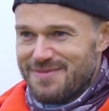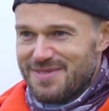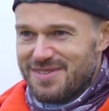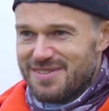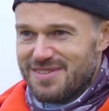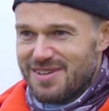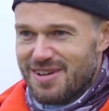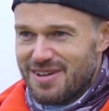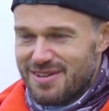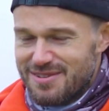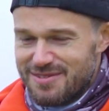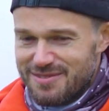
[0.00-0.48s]

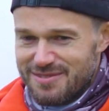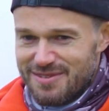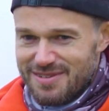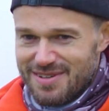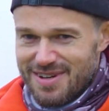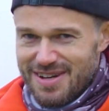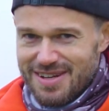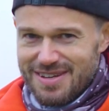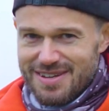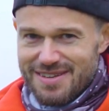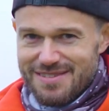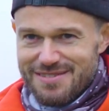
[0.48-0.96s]
so
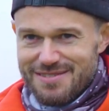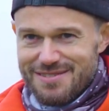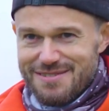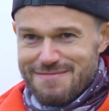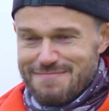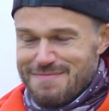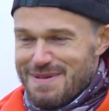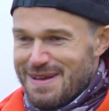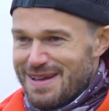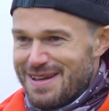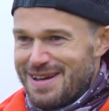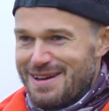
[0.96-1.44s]
I can sort
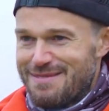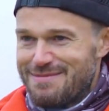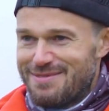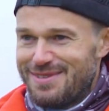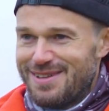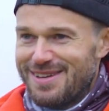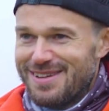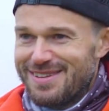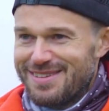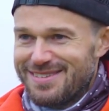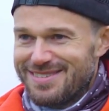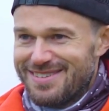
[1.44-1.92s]
of pick up
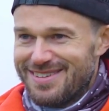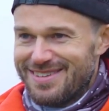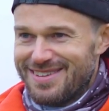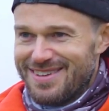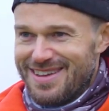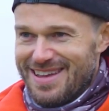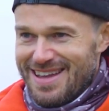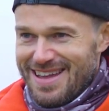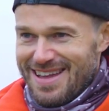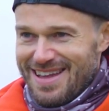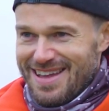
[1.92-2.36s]
things and